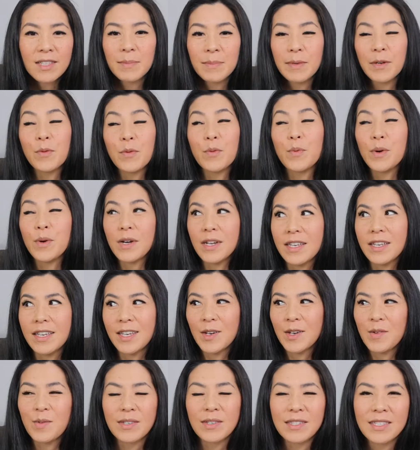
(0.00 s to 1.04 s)
I mean, what
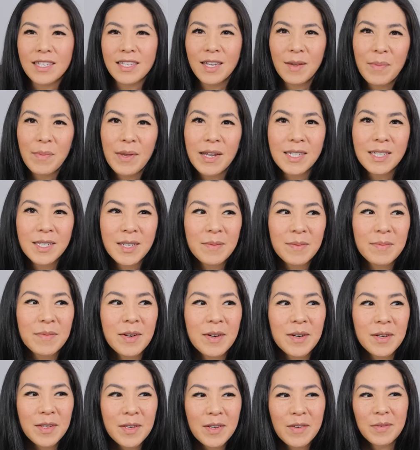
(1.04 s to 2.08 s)
kid wants to get picked up
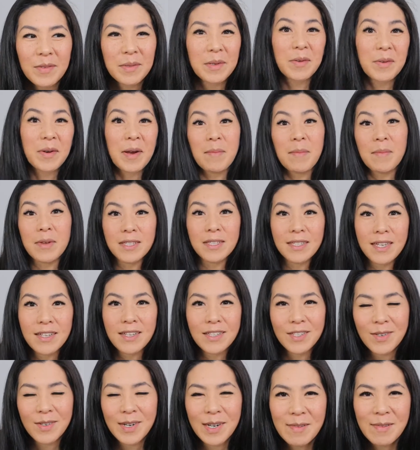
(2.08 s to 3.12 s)
early from their grandma's
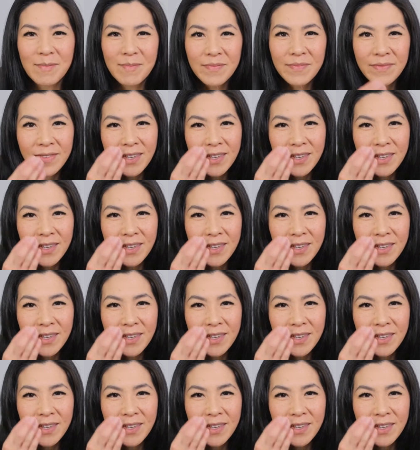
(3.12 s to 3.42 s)
house, right?